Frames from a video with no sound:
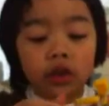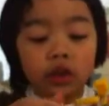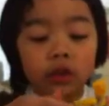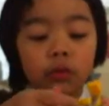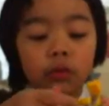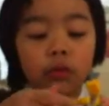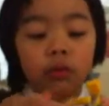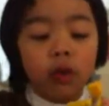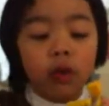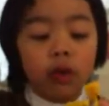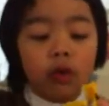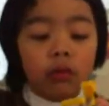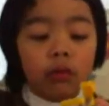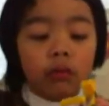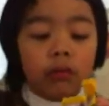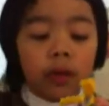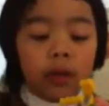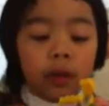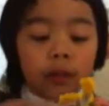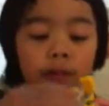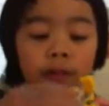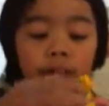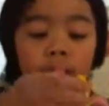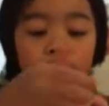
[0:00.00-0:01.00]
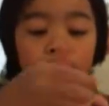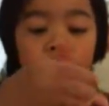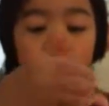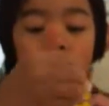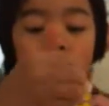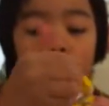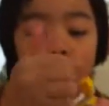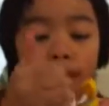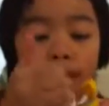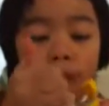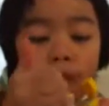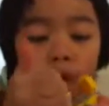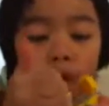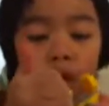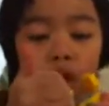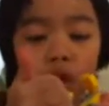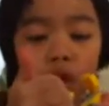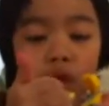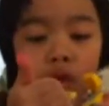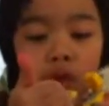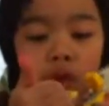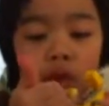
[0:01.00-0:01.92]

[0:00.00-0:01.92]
So when people